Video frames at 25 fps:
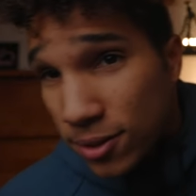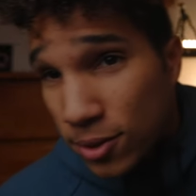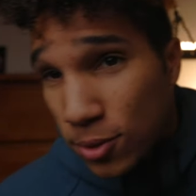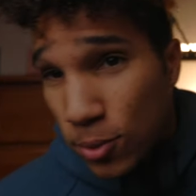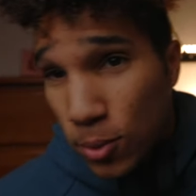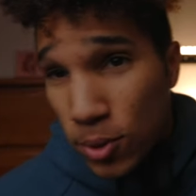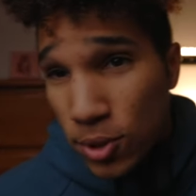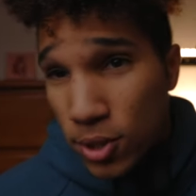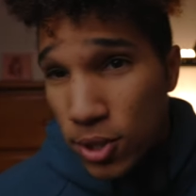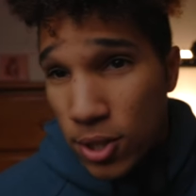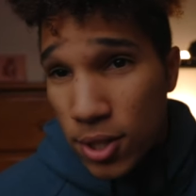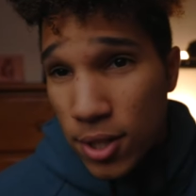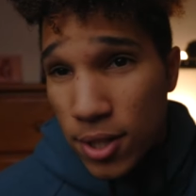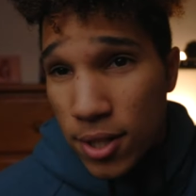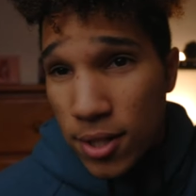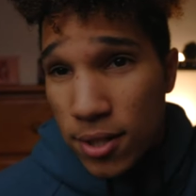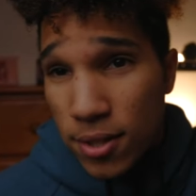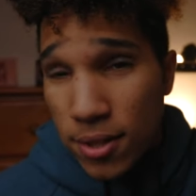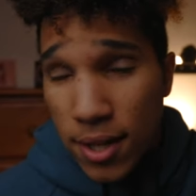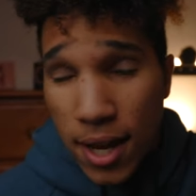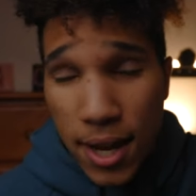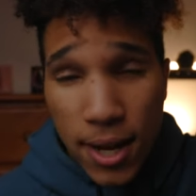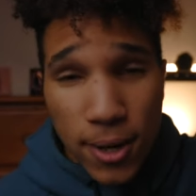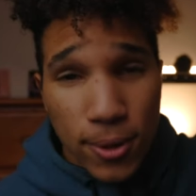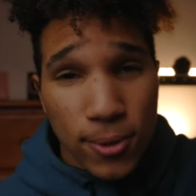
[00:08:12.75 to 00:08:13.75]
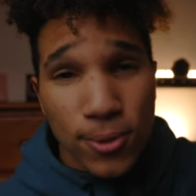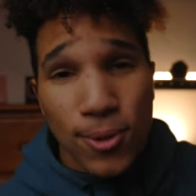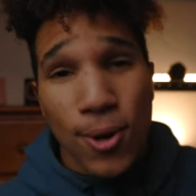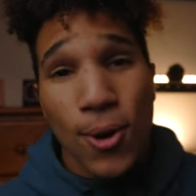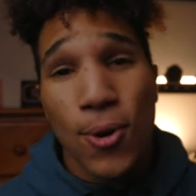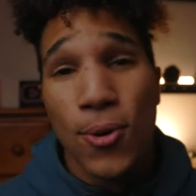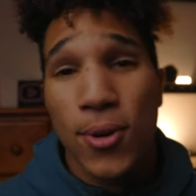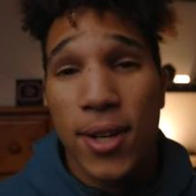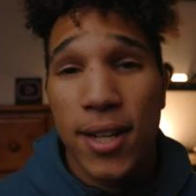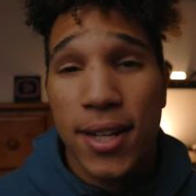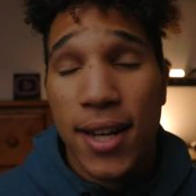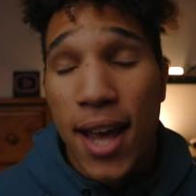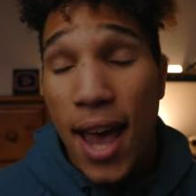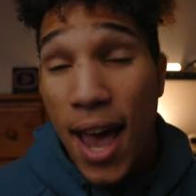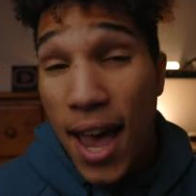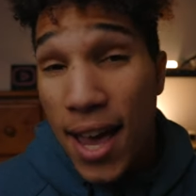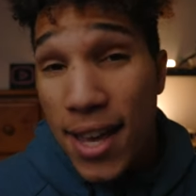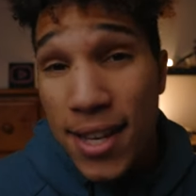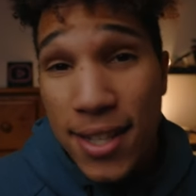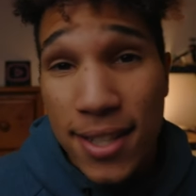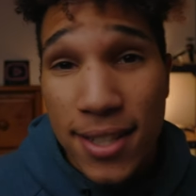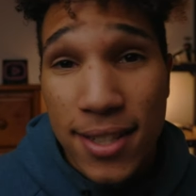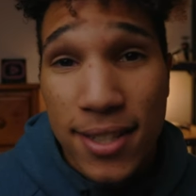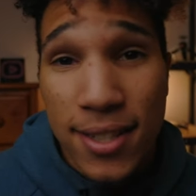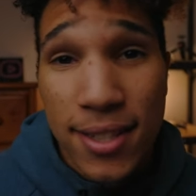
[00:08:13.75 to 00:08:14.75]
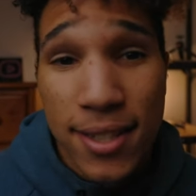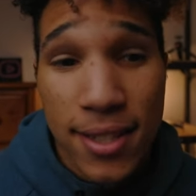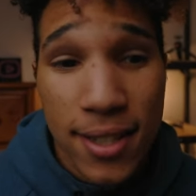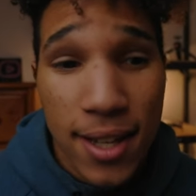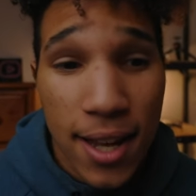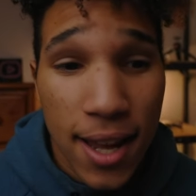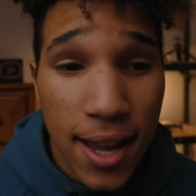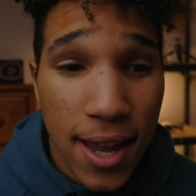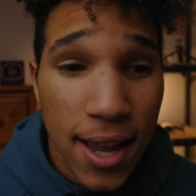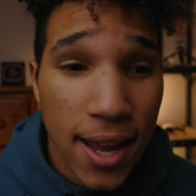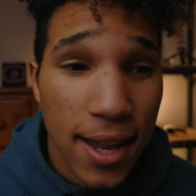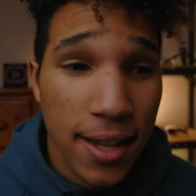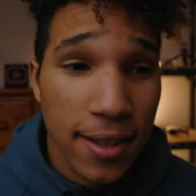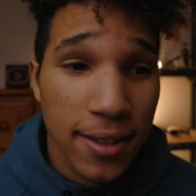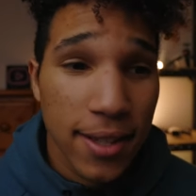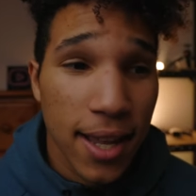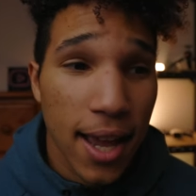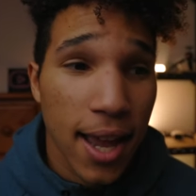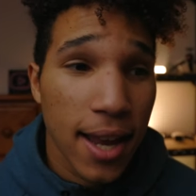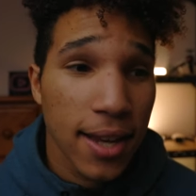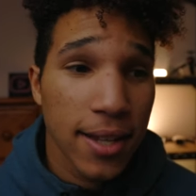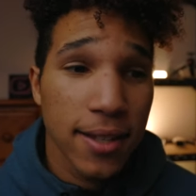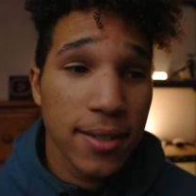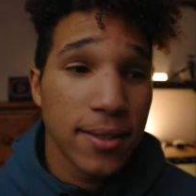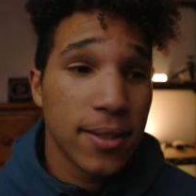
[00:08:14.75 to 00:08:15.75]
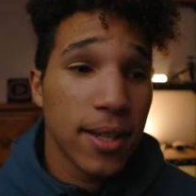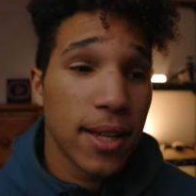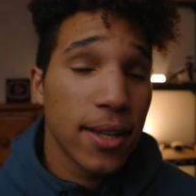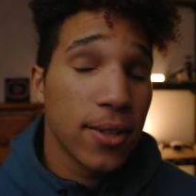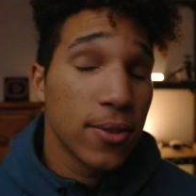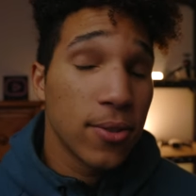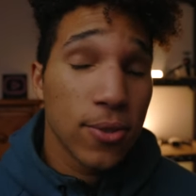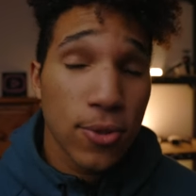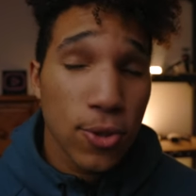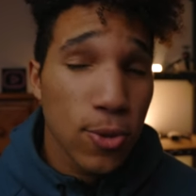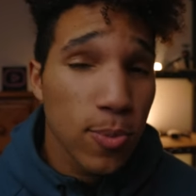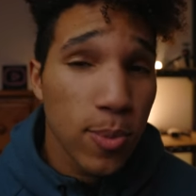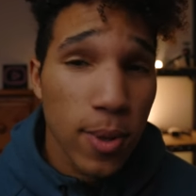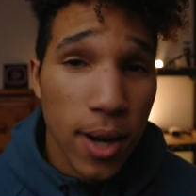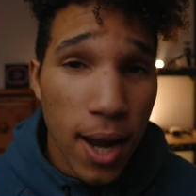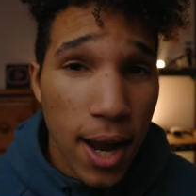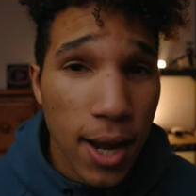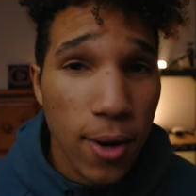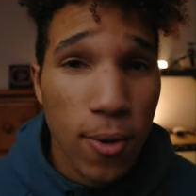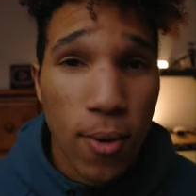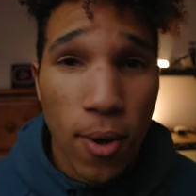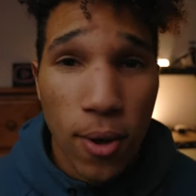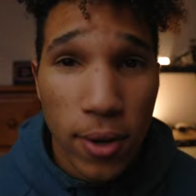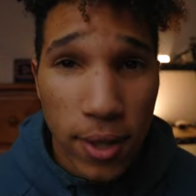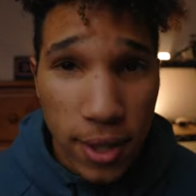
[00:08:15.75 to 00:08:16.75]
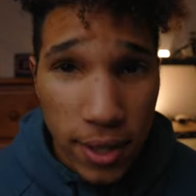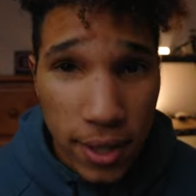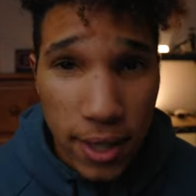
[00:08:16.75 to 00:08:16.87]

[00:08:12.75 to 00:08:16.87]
which is a Ronin S, and that is a super high quality